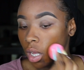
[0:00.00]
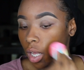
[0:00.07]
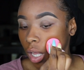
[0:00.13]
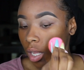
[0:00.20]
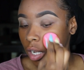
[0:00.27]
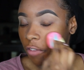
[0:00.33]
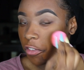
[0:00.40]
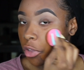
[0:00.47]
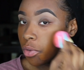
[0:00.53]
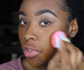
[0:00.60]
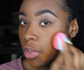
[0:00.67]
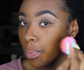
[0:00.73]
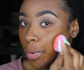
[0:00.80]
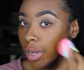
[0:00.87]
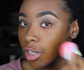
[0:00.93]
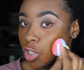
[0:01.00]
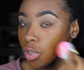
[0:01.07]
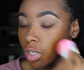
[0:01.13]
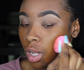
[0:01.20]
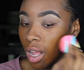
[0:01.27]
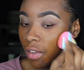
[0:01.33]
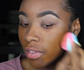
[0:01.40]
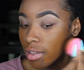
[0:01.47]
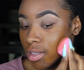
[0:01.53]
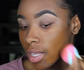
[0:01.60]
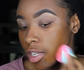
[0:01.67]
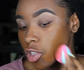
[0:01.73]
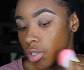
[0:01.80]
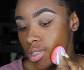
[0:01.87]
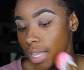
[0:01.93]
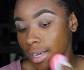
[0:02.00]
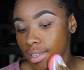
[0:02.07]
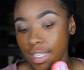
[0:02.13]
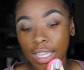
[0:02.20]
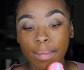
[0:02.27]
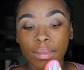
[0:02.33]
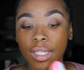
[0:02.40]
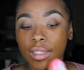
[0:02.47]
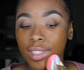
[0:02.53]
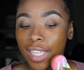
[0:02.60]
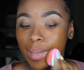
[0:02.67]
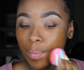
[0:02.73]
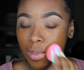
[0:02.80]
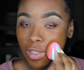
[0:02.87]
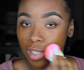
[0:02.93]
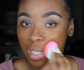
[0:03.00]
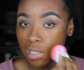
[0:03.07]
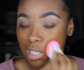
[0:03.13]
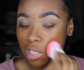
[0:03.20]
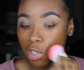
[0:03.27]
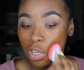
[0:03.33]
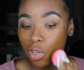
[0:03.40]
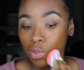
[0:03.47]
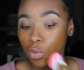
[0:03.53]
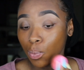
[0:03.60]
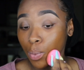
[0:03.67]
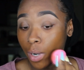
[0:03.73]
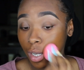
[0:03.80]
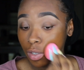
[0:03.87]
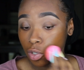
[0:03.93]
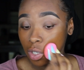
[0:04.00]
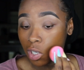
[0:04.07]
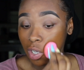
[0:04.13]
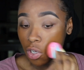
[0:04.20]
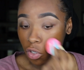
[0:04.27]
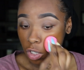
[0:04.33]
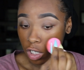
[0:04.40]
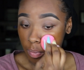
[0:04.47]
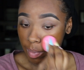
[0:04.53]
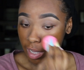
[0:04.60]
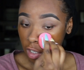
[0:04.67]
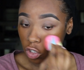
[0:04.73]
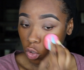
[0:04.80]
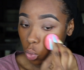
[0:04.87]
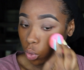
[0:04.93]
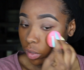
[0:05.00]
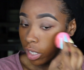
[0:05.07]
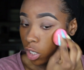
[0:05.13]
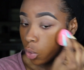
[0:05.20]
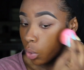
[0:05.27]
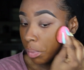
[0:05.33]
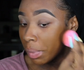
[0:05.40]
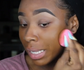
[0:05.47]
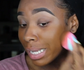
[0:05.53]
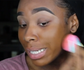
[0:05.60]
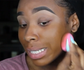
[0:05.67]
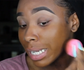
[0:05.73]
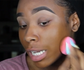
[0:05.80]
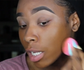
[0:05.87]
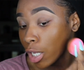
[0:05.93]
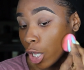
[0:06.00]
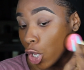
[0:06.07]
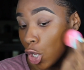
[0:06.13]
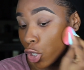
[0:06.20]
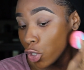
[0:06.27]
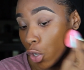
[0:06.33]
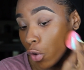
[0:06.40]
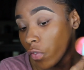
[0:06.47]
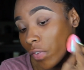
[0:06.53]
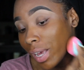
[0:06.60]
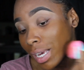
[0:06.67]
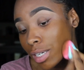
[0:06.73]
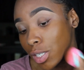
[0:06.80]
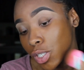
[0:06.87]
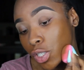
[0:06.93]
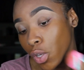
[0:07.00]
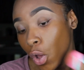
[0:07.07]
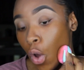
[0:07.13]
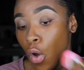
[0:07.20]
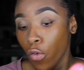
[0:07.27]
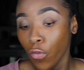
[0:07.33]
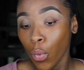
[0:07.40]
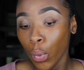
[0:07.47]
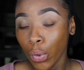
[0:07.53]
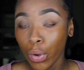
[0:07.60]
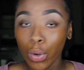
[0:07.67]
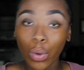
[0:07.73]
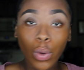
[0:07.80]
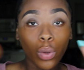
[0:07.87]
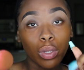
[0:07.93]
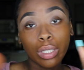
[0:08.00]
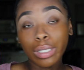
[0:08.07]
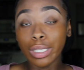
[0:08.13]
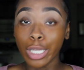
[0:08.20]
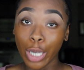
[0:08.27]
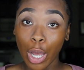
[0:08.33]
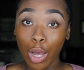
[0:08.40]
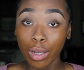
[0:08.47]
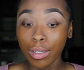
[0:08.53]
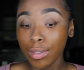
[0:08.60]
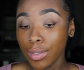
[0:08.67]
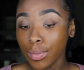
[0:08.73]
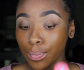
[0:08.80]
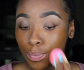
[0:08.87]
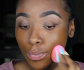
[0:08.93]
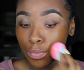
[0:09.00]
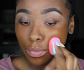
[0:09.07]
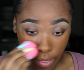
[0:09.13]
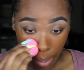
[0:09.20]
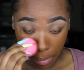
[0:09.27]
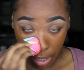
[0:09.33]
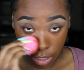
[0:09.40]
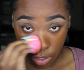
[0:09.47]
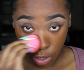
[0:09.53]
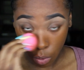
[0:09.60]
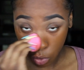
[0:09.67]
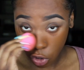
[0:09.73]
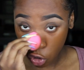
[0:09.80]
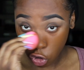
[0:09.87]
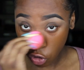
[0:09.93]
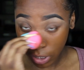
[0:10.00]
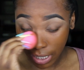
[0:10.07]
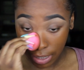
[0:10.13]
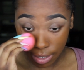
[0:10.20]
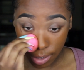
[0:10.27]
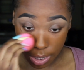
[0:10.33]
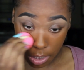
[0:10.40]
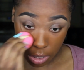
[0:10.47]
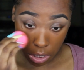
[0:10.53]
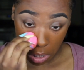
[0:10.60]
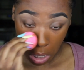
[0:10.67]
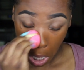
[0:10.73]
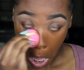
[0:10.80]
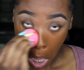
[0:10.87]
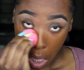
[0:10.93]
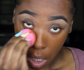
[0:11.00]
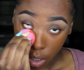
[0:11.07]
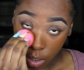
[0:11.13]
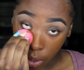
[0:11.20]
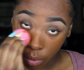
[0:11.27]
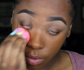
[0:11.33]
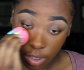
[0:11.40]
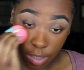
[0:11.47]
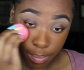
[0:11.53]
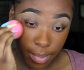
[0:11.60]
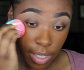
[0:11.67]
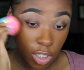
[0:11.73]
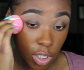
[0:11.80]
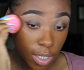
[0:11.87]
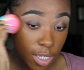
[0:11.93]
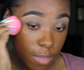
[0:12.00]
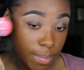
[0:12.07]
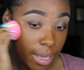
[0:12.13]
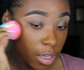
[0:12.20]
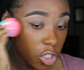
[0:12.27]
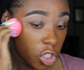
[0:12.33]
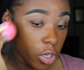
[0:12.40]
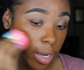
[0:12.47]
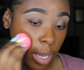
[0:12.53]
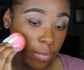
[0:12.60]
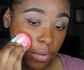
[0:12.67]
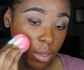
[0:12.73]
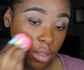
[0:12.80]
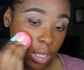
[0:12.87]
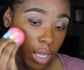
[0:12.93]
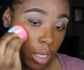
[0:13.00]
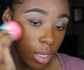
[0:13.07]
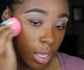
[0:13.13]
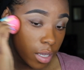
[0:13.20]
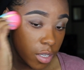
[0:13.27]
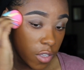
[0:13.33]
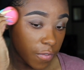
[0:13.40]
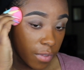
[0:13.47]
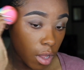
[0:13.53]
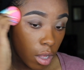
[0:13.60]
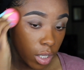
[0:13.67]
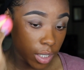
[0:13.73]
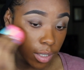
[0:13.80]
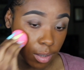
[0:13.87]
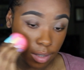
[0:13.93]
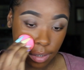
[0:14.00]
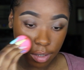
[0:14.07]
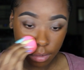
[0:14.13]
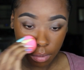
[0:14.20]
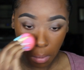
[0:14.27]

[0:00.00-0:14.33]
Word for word: And if you use a brush, you can obviously just like skip this step and just continue to use a brush. Just make sure that you are blending your face for the gods. That means no streaks, no smudges. Make sure everything is flawless.